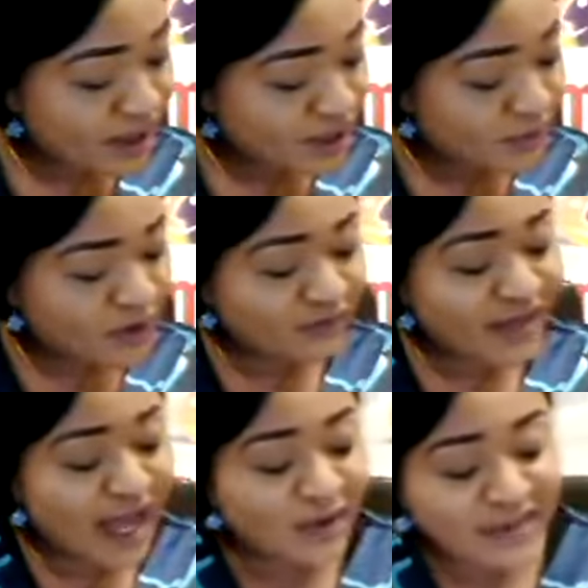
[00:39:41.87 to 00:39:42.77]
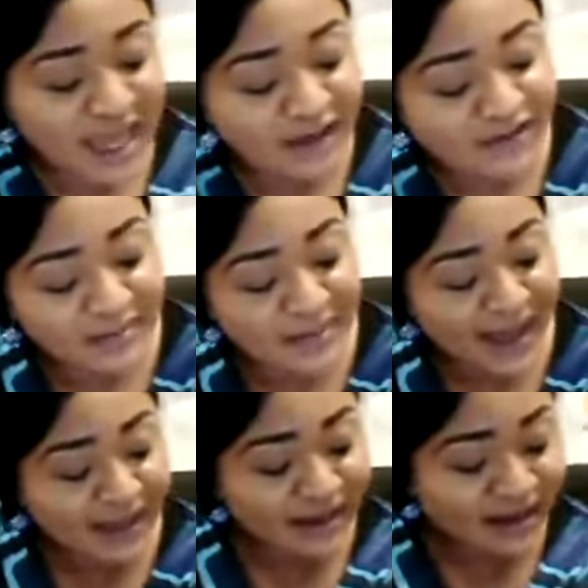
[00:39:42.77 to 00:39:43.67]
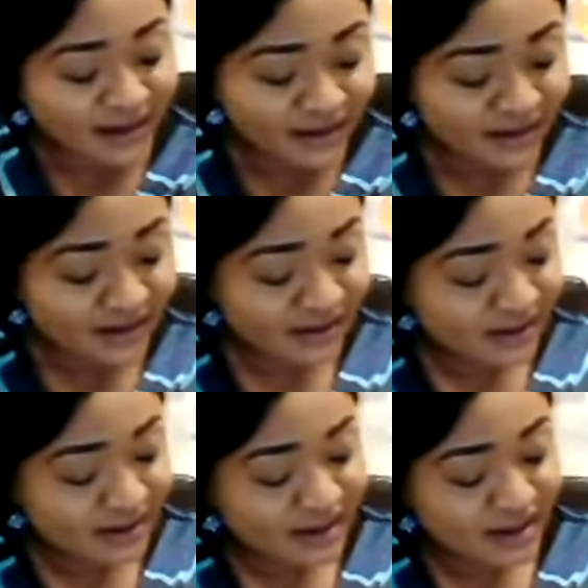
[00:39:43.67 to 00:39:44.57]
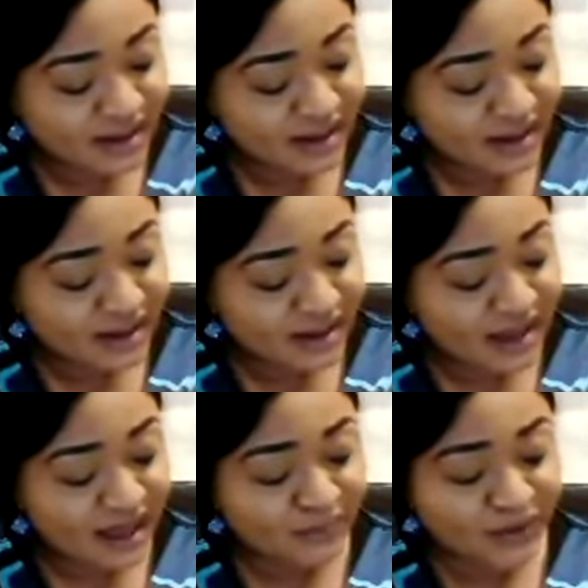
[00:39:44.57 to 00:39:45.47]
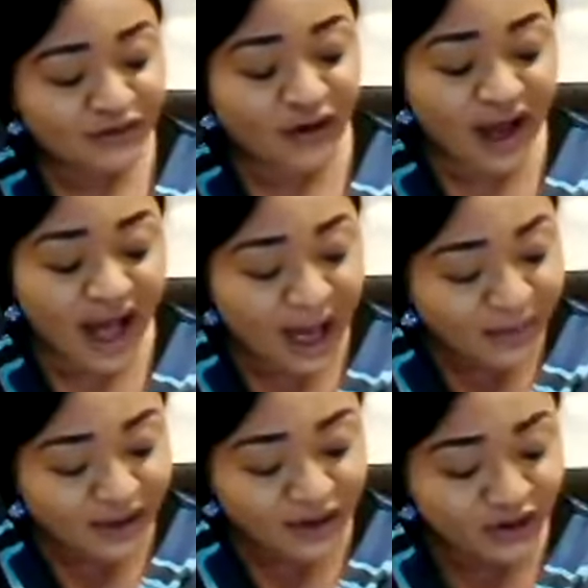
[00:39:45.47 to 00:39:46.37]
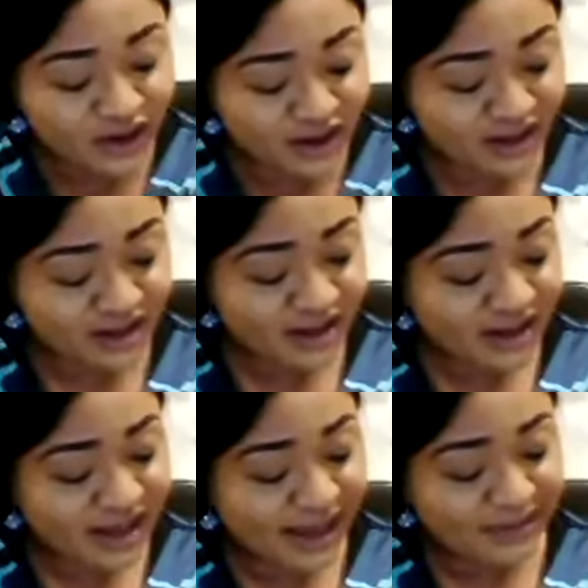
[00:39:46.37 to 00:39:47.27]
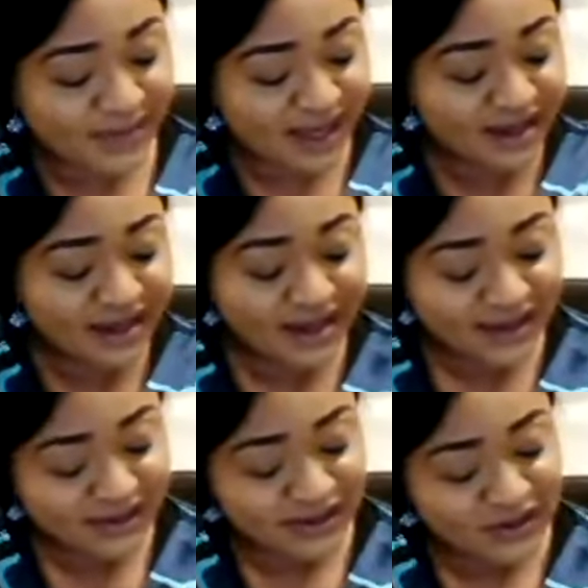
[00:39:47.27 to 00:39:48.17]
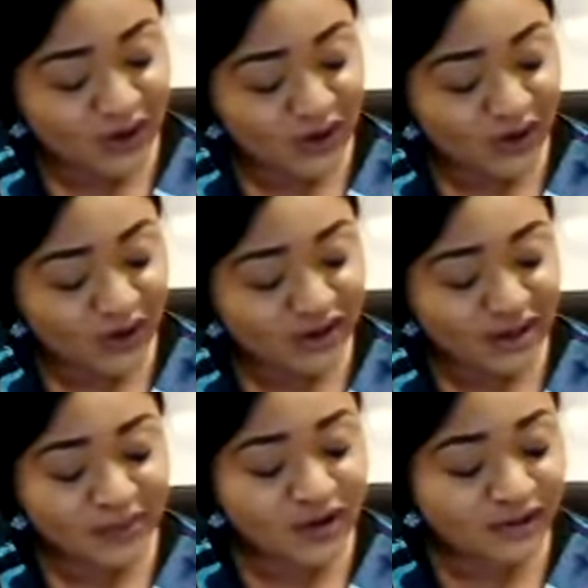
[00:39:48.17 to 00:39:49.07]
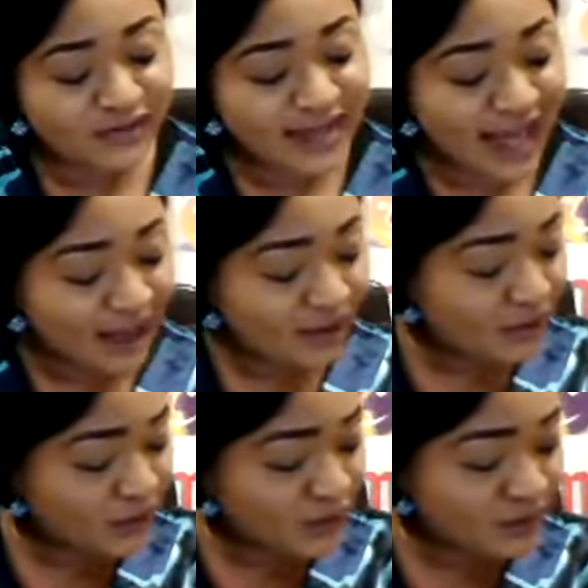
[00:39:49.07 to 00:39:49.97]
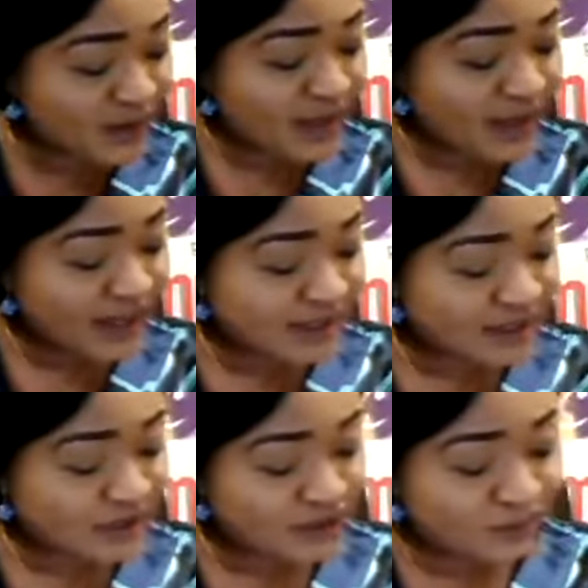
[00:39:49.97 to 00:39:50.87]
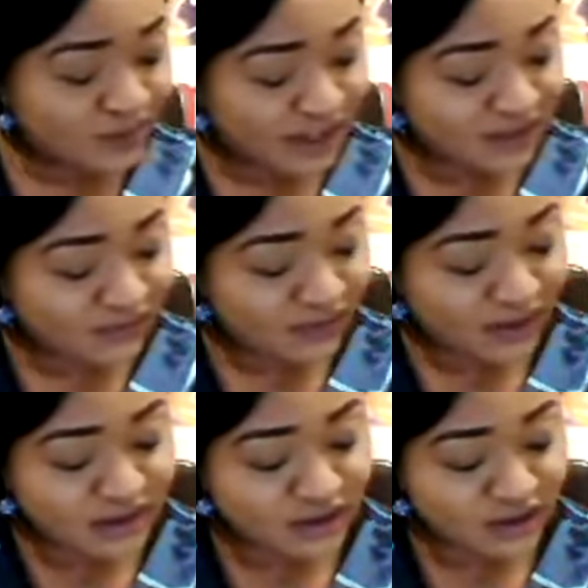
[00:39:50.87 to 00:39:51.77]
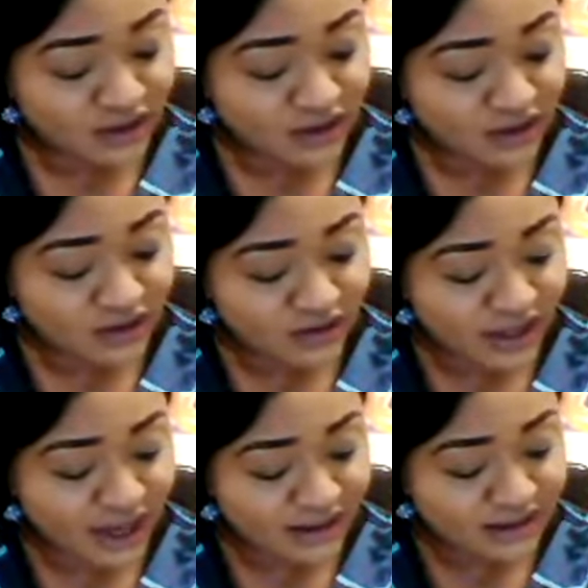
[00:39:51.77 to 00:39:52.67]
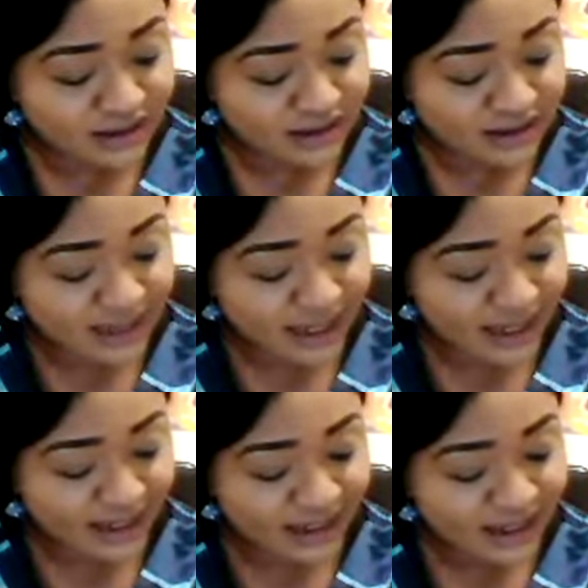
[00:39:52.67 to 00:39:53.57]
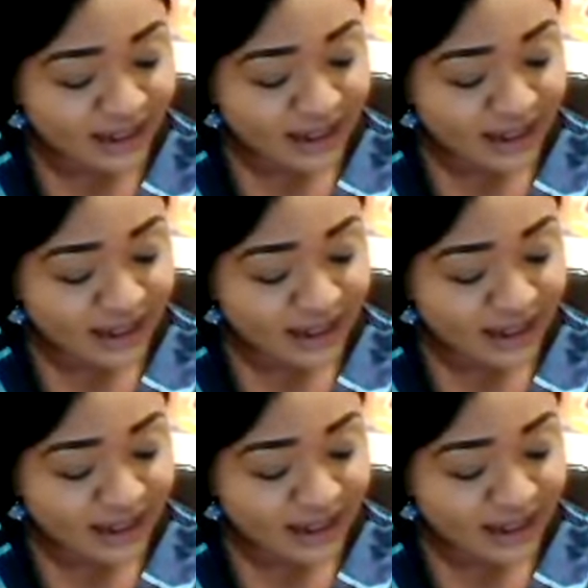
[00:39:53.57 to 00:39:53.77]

The book of Nahum is after Micah. before Habakkuk. Amen. So the book of Nahum is a good place for us to look at today.